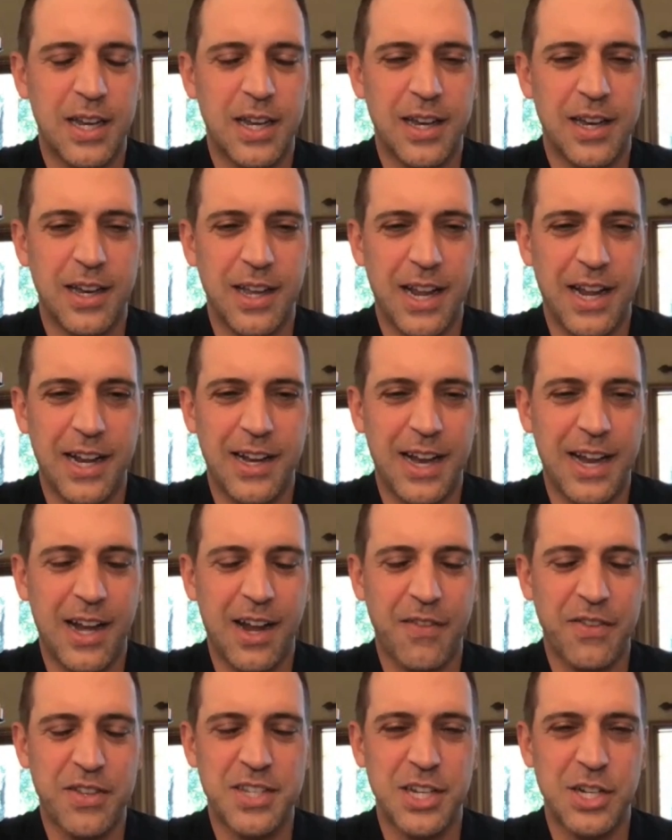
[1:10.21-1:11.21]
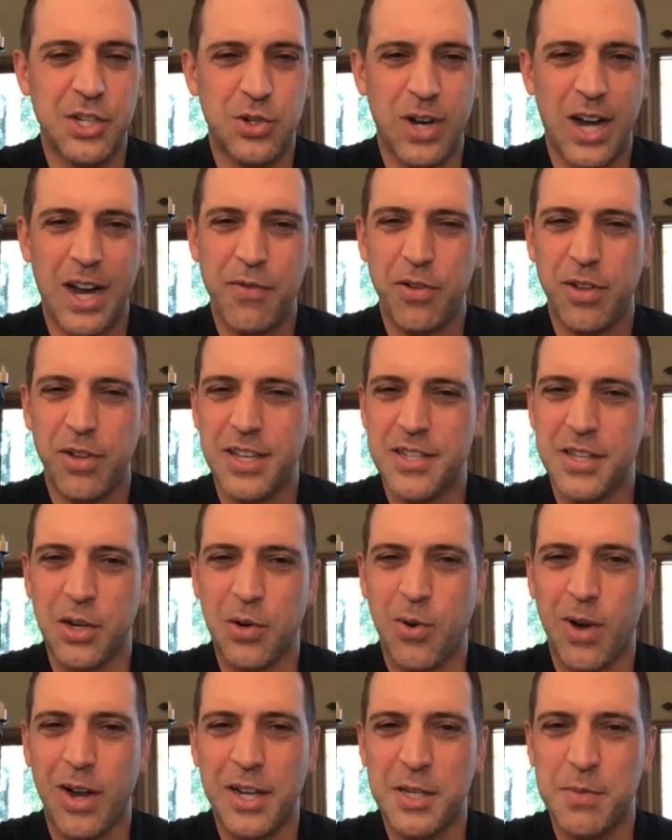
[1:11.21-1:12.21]
And obviously travel isn't
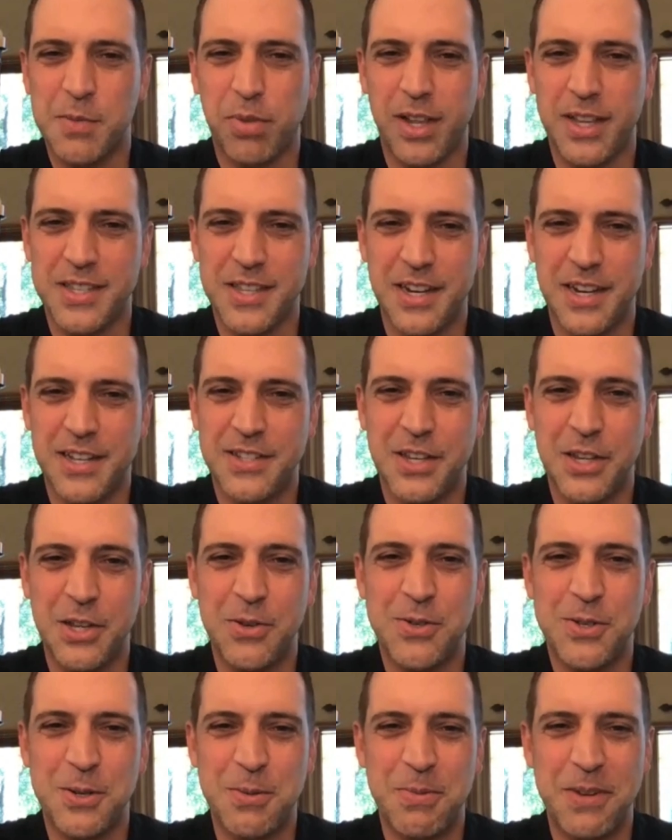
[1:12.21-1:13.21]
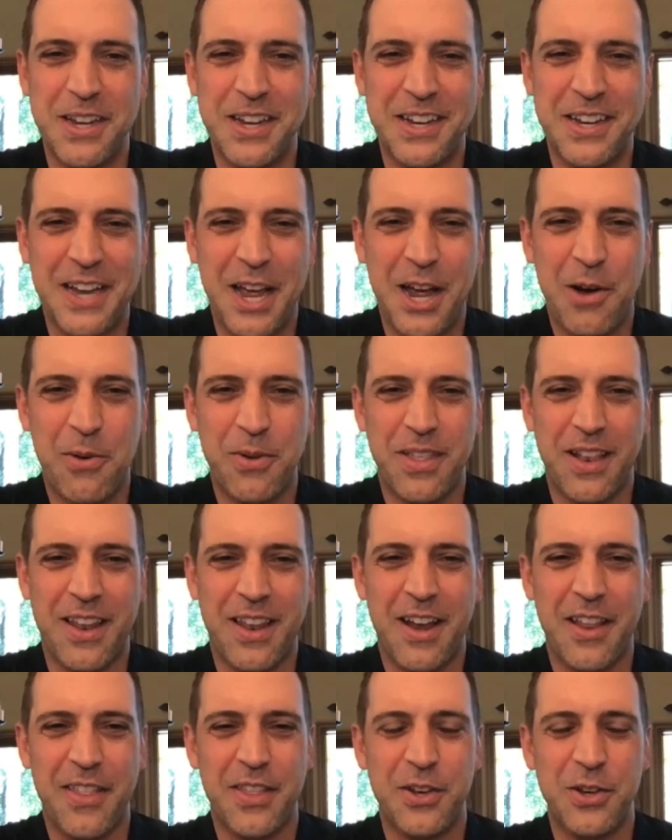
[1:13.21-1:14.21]
quite as pleasant as it used to be now with a
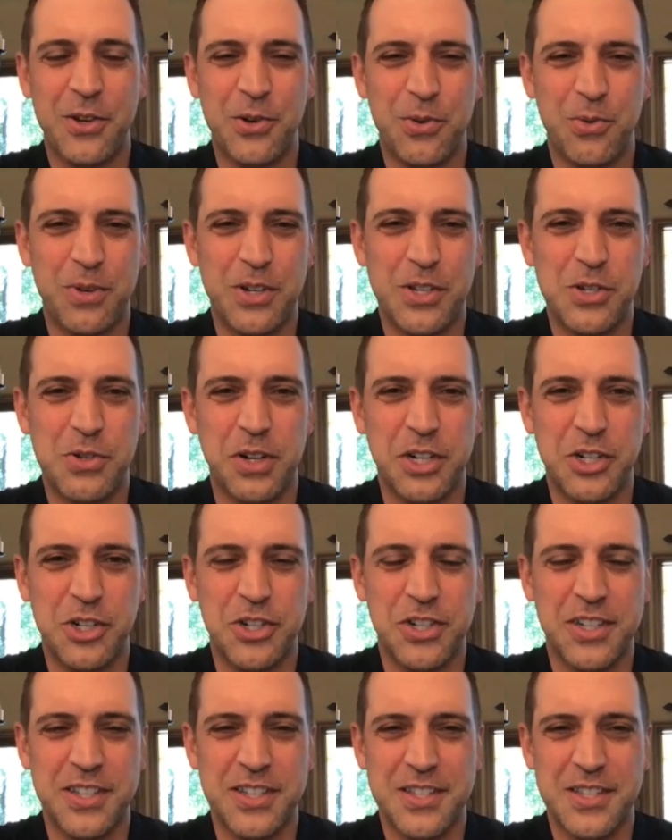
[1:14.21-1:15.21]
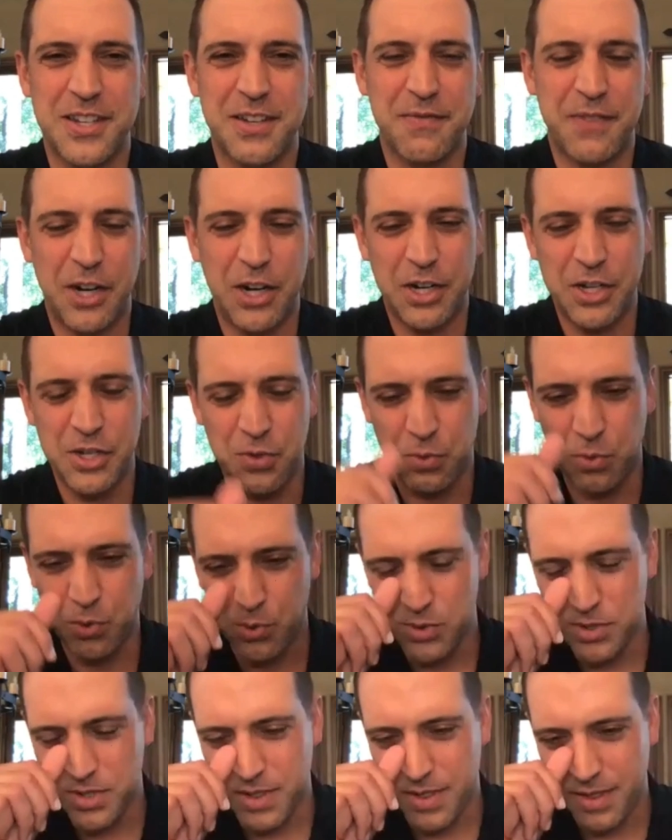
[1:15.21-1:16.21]
lot of the new restrictions and various
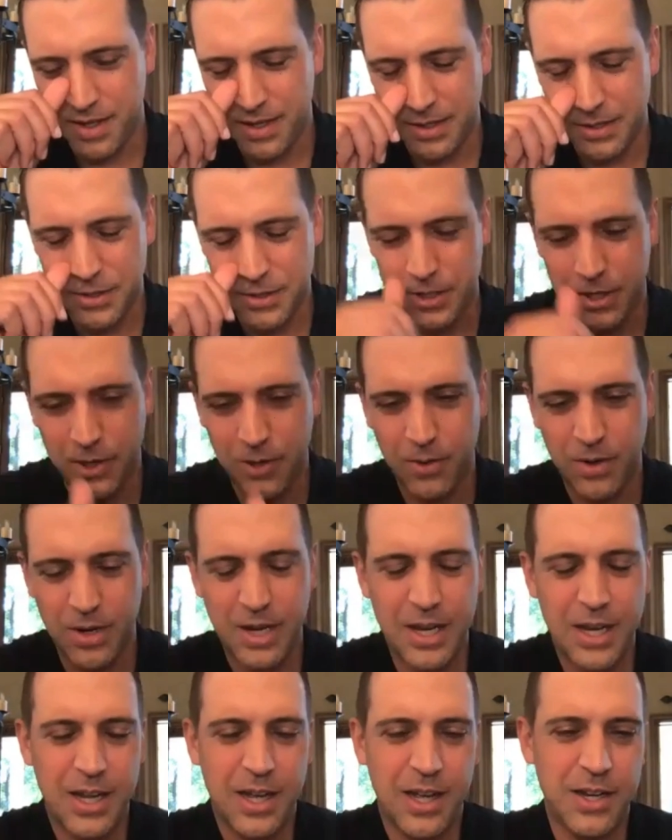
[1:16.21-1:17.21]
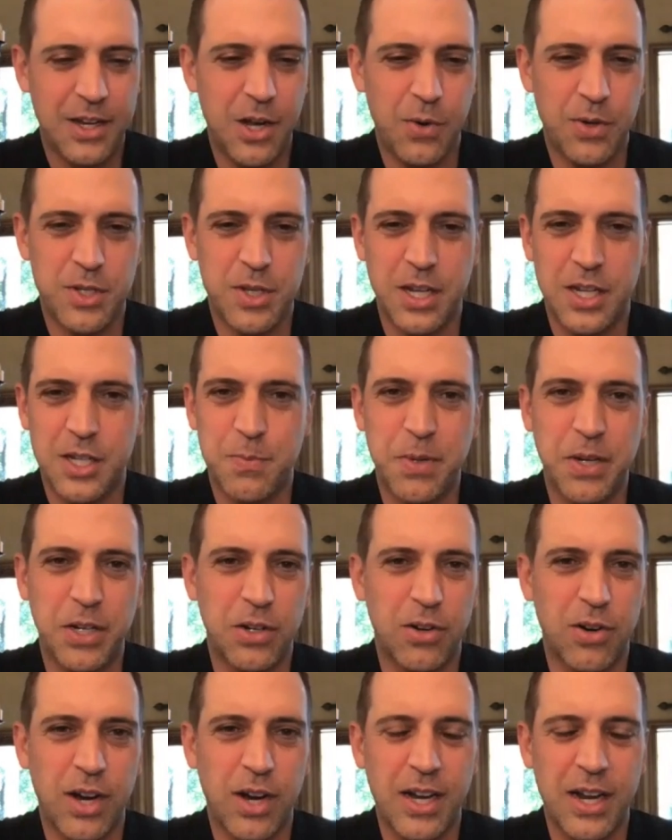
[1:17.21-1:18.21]
rules and things. So, no, it's been
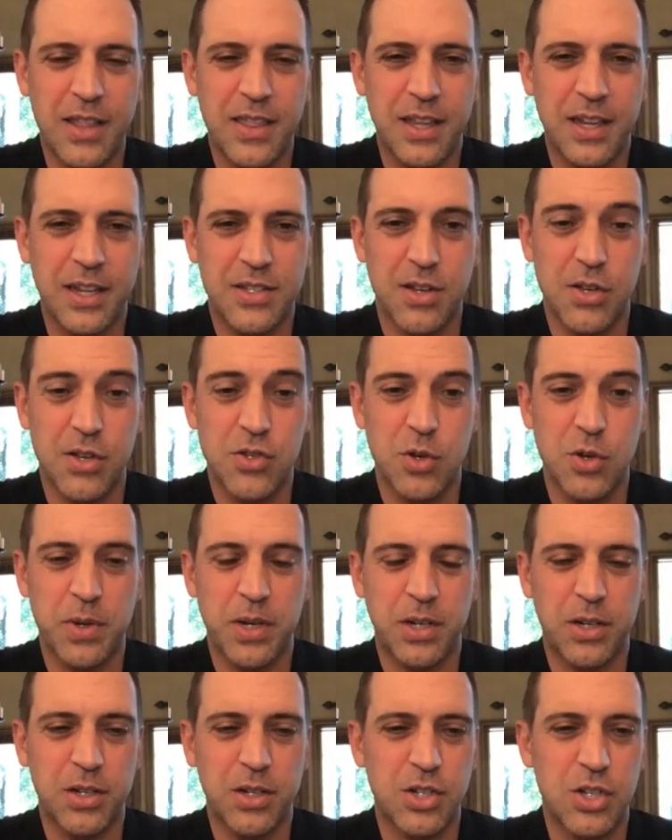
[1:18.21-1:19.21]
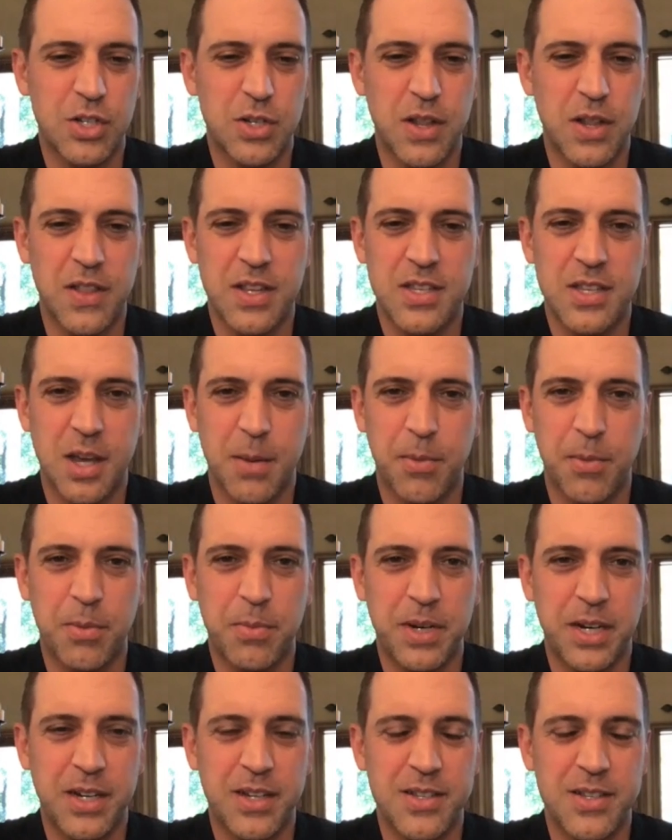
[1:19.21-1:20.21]
great. I think it's also been good just in the summer
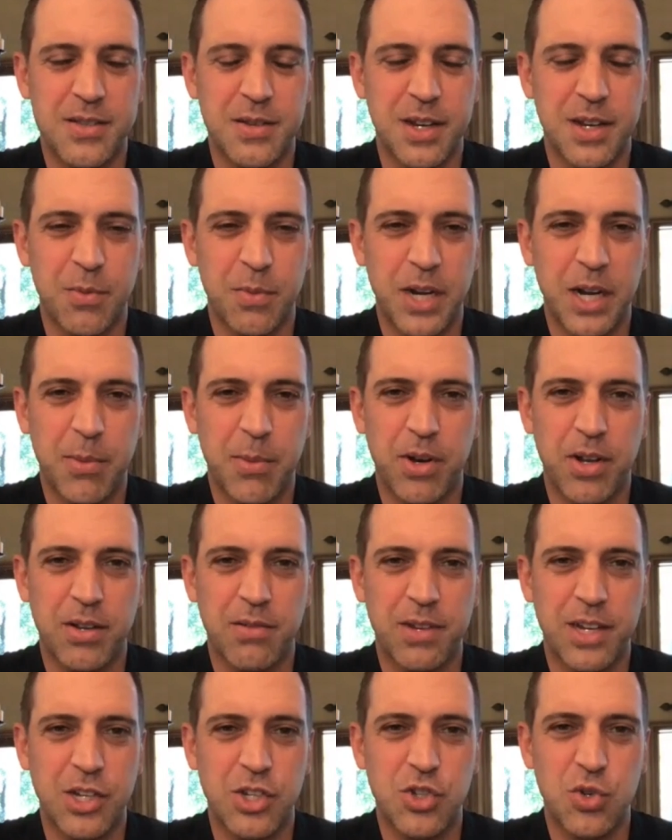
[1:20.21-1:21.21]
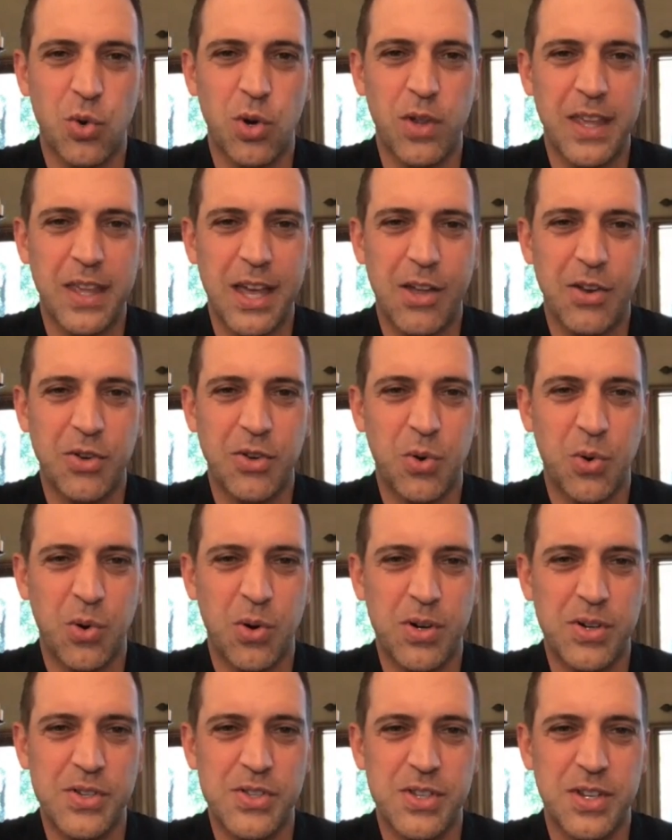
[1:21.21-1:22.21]
because, being able to enjoy the
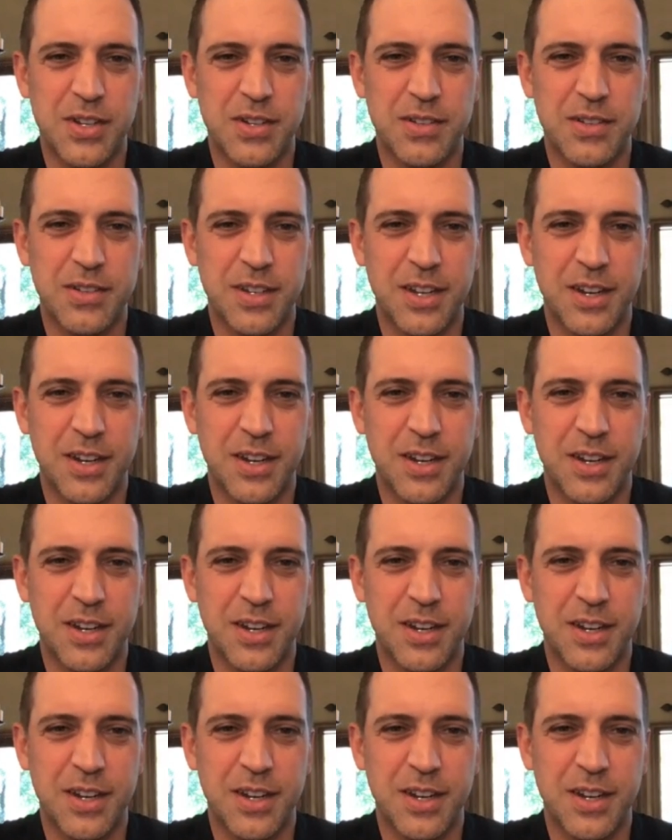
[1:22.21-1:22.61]
outdoors and,